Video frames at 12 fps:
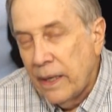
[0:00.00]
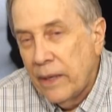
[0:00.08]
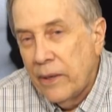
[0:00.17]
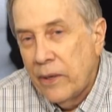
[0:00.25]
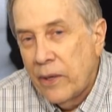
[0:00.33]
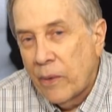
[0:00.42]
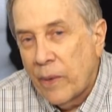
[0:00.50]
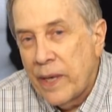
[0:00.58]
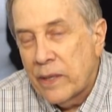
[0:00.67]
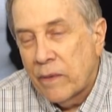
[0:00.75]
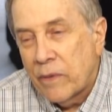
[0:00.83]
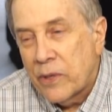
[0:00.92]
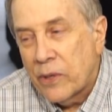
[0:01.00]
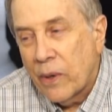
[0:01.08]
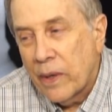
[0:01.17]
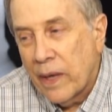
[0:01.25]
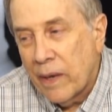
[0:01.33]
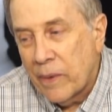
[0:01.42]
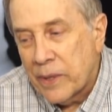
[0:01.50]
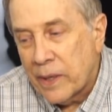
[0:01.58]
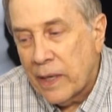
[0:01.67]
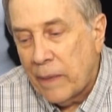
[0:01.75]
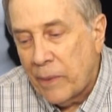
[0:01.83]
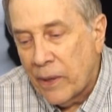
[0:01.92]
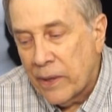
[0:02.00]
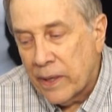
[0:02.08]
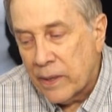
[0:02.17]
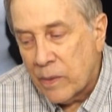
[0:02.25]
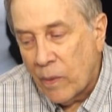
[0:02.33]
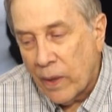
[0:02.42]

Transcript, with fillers: the reason for showing that was a couple of things.